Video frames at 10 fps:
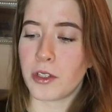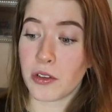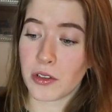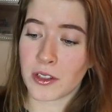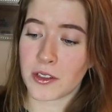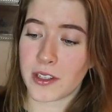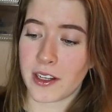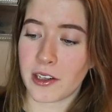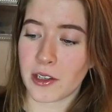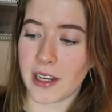Would you
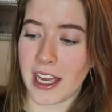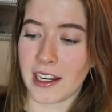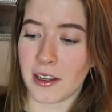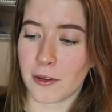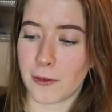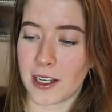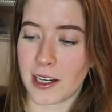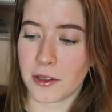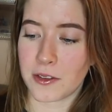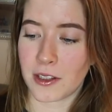consider creating your
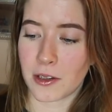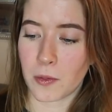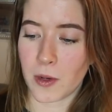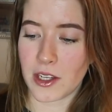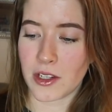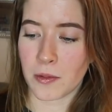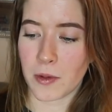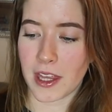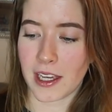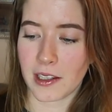videos in Norwegian
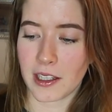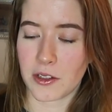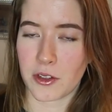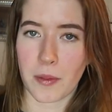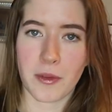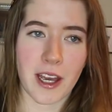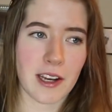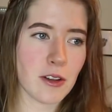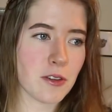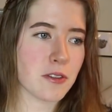with English
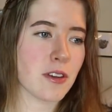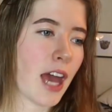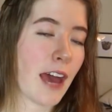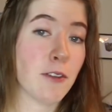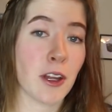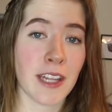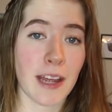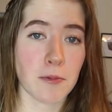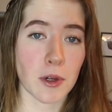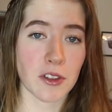subtitles? I've done
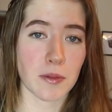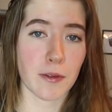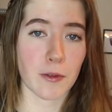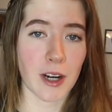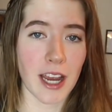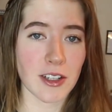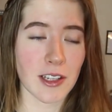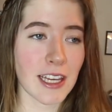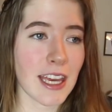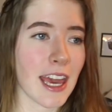that once before
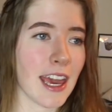actually,